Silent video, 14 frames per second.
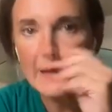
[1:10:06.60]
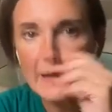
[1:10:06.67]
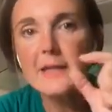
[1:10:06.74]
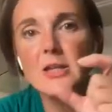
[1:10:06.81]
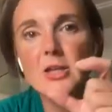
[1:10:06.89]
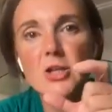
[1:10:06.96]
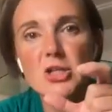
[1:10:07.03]

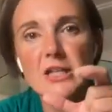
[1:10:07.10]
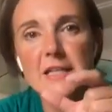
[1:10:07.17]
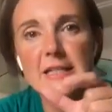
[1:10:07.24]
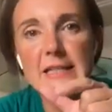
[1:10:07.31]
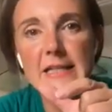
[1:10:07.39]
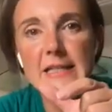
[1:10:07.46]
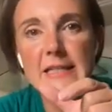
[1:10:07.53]
It
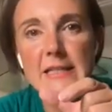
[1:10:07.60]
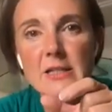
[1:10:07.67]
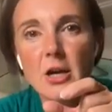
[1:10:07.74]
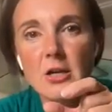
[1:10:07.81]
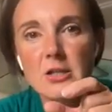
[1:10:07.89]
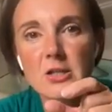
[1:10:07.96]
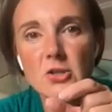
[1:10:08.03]
usually says
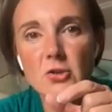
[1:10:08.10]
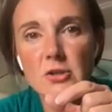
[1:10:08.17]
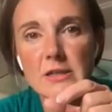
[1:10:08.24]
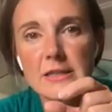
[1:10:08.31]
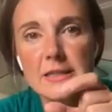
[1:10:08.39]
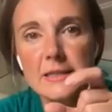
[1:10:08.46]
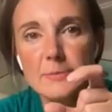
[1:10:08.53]
start
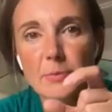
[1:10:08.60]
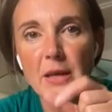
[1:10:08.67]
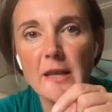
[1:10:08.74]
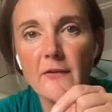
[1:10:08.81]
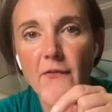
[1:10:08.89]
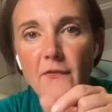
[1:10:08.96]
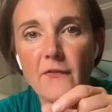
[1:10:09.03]
on
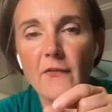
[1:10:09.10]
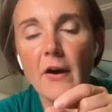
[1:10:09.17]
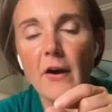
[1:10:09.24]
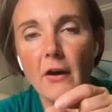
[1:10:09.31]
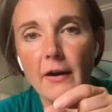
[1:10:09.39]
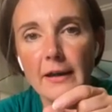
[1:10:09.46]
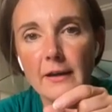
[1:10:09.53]
speed
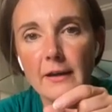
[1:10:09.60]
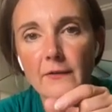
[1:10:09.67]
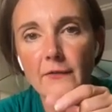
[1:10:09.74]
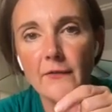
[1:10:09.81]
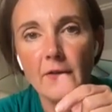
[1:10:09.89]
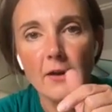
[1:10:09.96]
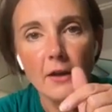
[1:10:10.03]
5.